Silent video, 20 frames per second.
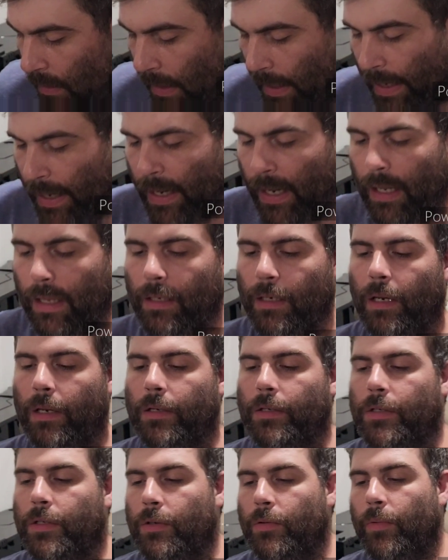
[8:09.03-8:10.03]
And
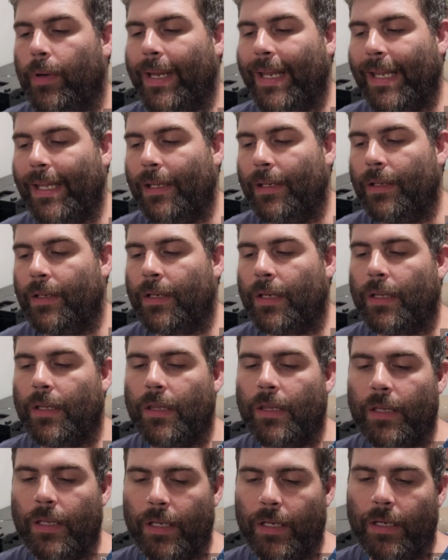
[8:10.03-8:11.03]
to end
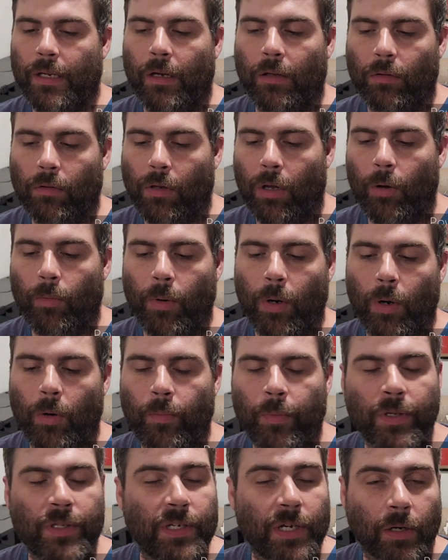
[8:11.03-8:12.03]
the Lobo
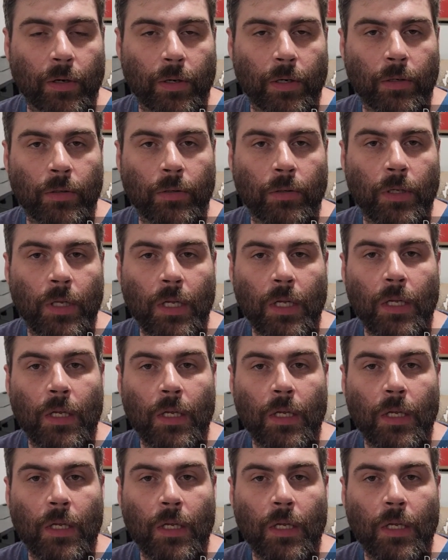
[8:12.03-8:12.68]
material,